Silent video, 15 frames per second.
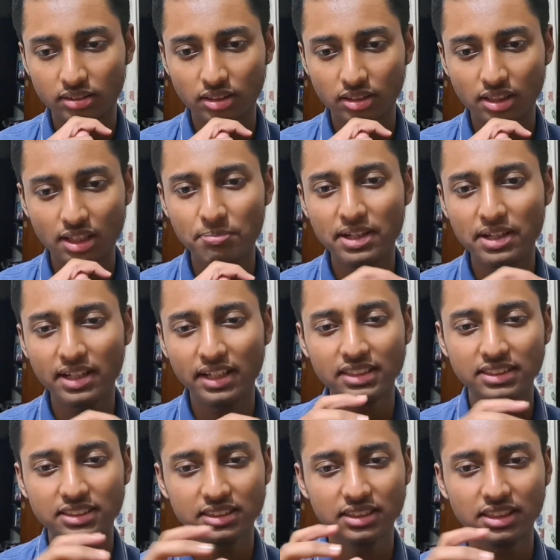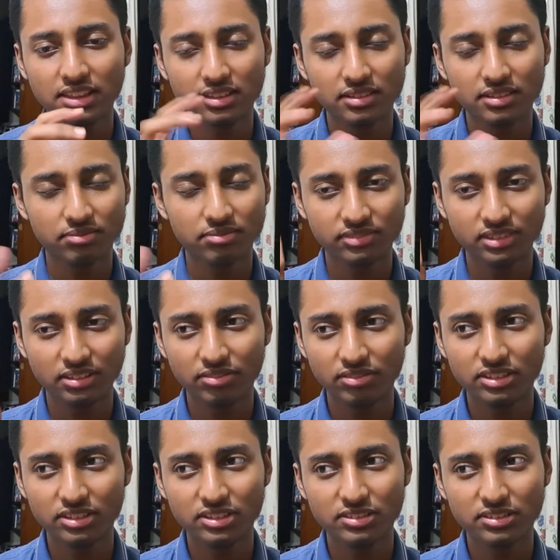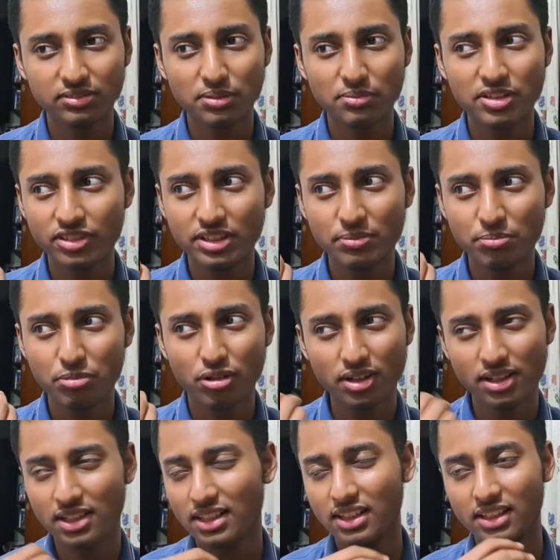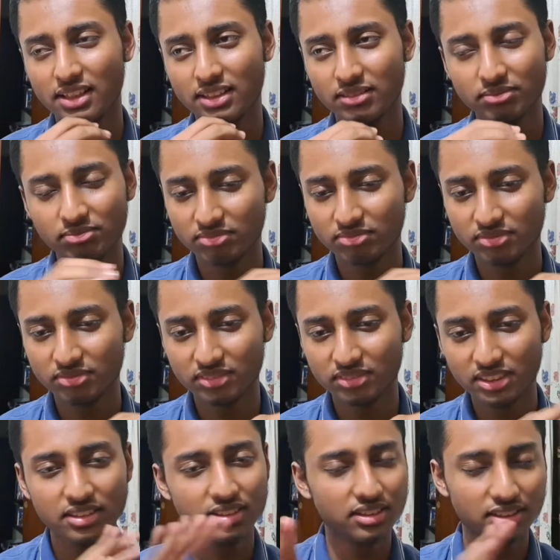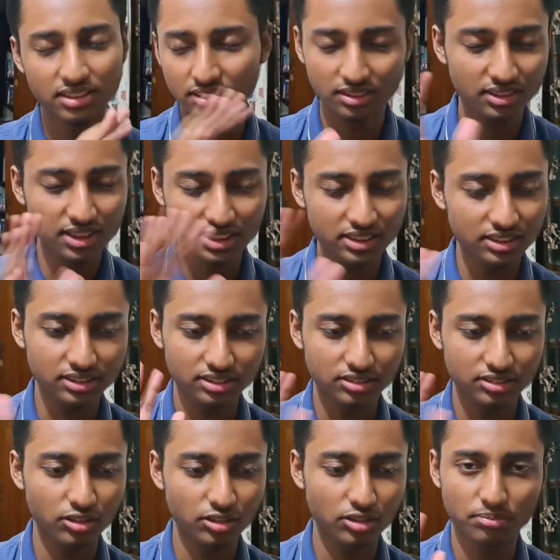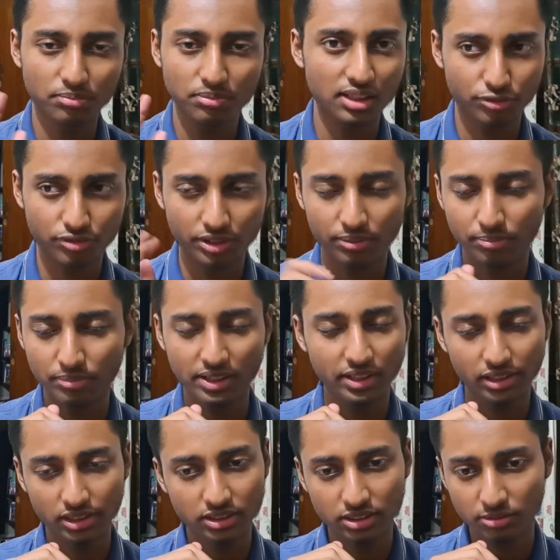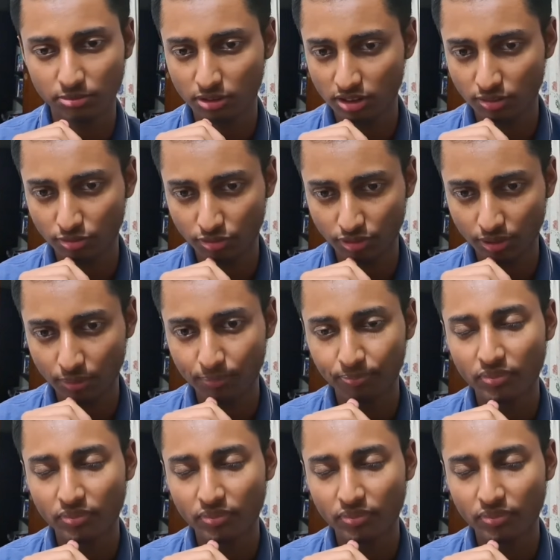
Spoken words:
And mechanics is like was my weak point. I like that. That's not my cup of tea. Mechanics isn't my cup of tea.